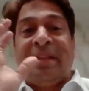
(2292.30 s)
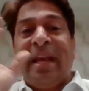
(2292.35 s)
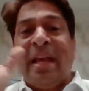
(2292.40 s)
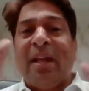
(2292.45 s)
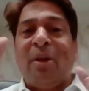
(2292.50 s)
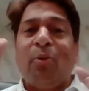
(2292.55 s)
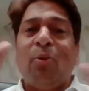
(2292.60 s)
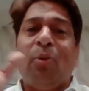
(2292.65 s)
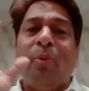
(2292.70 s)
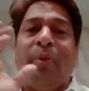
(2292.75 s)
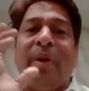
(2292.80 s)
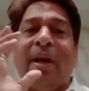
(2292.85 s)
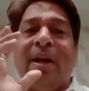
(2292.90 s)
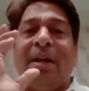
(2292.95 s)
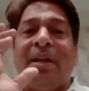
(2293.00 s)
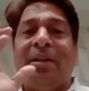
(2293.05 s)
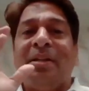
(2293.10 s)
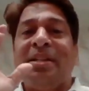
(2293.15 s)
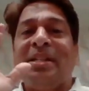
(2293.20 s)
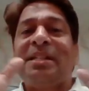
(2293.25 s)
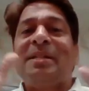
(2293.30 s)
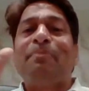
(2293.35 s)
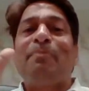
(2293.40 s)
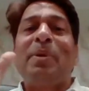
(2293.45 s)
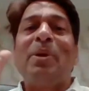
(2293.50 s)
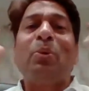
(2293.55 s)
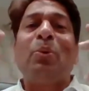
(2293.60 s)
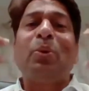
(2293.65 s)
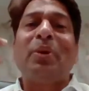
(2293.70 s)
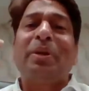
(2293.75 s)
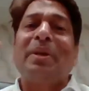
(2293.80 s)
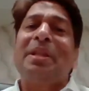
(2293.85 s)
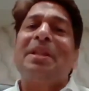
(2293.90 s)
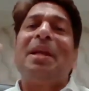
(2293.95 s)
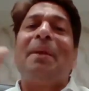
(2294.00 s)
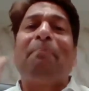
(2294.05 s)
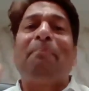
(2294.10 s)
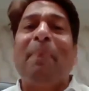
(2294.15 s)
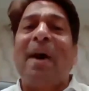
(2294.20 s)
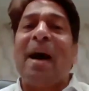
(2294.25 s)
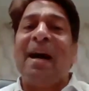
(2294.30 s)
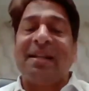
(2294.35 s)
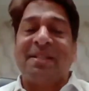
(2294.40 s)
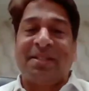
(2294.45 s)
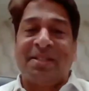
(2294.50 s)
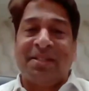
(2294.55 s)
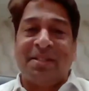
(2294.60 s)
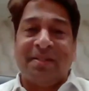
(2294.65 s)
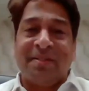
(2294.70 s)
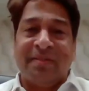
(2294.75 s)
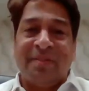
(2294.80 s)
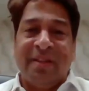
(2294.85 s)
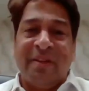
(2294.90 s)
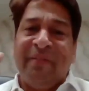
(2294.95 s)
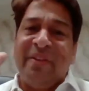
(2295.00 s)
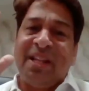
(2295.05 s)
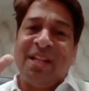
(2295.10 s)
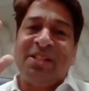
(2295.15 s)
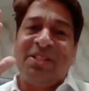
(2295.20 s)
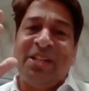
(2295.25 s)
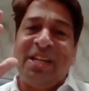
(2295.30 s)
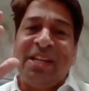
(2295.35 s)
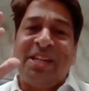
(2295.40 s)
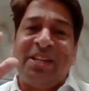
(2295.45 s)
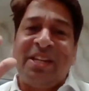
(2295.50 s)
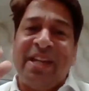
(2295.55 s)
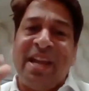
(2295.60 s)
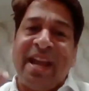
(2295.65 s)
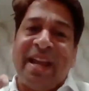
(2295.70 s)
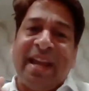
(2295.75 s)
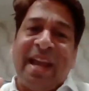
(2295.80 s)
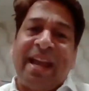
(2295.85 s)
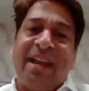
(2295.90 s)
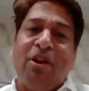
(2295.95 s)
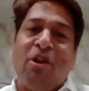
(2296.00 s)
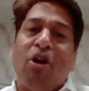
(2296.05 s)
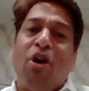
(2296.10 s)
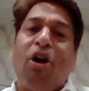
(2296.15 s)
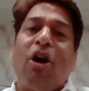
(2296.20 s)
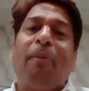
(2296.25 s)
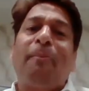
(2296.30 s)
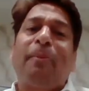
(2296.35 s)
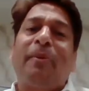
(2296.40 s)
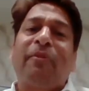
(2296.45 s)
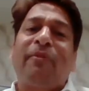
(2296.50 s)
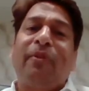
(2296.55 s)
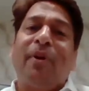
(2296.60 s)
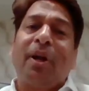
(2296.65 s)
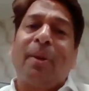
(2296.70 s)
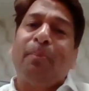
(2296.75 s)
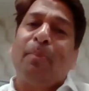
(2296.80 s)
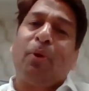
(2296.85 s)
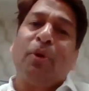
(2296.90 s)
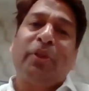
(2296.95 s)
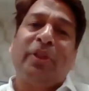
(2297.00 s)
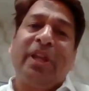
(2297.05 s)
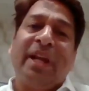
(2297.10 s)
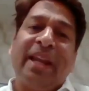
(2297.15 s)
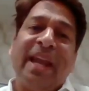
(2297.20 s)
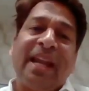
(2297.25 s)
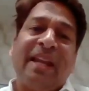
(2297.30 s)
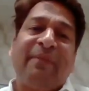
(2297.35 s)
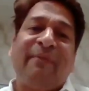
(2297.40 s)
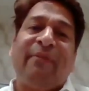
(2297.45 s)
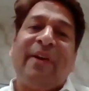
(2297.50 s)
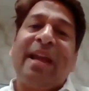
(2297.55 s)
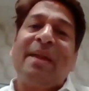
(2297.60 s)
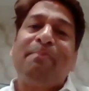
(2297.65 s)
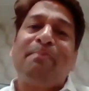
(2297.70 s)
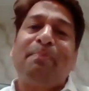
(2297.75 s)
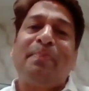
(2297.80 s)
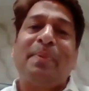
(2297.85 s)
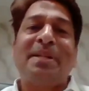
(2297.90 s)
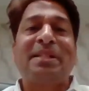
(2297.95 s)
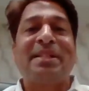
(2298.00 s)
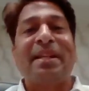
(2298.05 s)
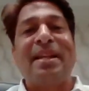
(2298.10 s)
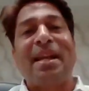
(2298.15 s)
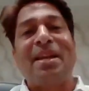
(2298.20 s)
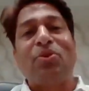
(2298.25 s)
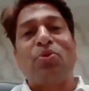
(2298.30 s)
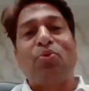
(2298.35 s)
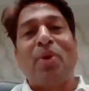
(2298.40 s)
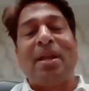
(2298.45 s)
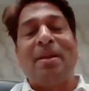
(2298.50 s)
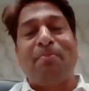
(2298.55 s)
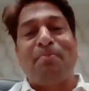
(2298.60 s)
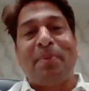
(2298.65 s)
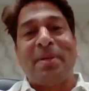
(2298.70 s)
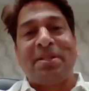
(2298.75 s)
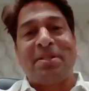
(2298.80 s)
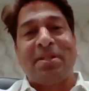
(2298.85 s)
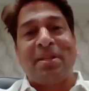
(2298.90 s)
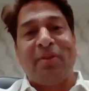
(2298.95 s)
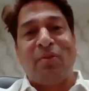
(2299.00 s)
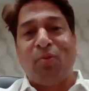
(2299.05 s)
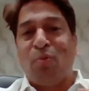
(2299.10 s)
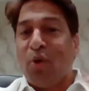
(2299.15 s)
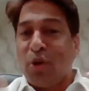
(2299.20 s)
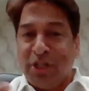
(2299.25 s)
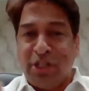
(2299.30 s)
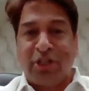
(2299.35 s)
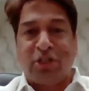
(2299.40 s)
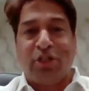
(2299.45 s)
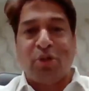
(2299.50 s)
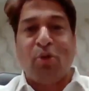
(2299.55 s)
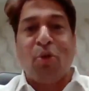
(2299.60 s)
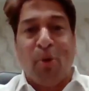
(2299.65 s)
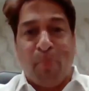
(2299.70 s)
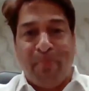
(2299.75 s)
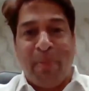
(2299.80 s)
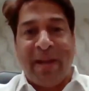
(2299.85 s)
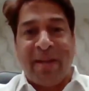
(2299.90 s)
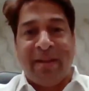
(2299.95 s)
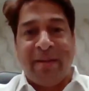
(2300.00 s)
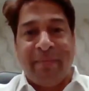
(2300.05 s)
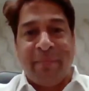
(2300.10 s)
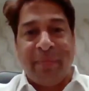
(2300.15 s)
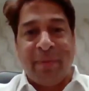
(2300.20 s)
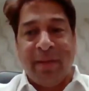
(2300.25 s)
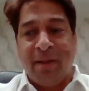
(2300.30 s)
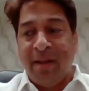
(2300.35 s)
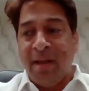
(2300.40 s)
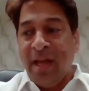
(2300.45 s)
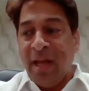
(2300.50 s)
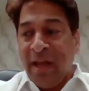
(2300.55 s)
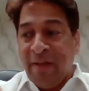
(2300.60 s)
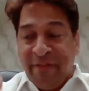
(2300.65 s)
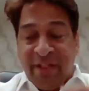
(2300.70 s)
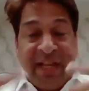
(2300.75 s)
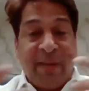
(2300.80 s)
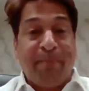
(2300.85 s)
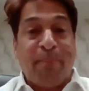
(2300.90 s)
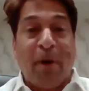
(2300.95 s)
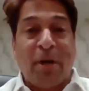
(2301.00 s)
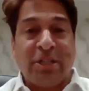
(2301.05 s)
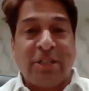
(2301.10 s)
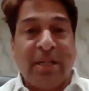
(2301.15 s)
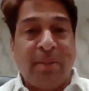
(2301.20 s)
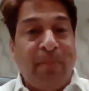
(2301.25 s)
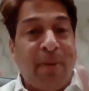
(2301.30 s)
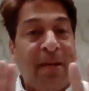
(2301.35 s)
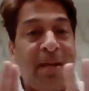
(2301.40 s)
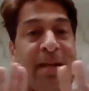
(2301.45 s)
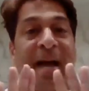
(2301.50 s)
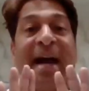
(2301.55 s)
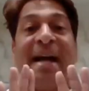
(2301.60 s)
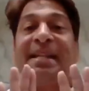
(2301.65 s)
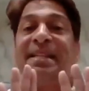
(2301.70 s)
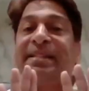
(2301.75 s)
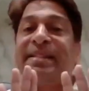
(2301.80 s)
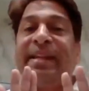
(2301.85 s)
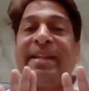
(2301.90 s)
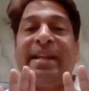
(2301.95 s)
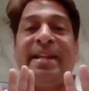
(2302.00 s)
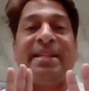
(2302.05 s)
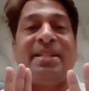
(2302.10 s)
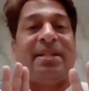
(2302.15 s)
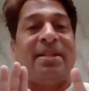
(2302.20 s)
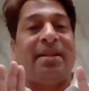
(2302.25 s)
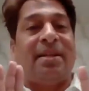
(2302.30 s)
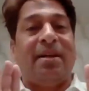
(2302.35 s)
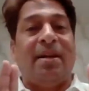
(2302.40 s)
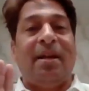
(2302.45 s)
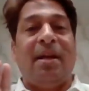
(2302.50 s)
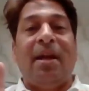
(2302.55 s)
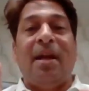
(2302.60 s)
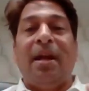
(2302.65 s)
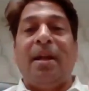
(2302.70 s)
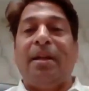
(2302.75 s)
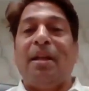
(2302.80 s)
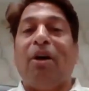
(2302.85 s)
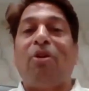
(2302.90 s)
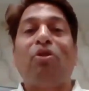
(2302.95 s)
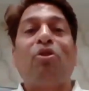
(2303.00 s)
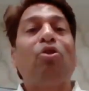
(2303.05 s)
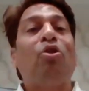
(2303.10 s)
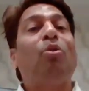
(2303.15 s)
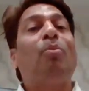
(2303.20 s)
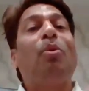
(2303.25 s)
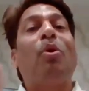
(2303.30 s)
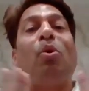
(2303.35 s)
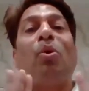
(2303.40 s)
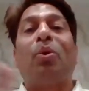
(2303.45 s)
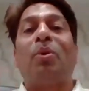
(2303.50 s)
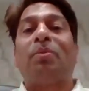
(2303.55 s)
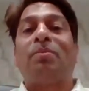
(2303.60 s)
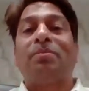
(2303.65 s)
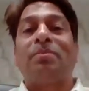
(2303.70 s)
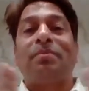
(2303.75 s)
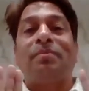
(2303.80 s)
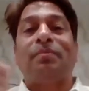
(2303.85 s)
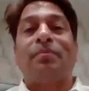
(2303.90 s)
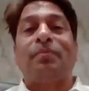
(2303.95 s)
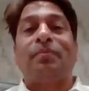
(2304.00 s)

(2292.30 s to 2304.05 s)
There were disputes in the past whether GTA can opt for both the rate 5% and 12%. Was it open? Whether possible? Answer is now no more.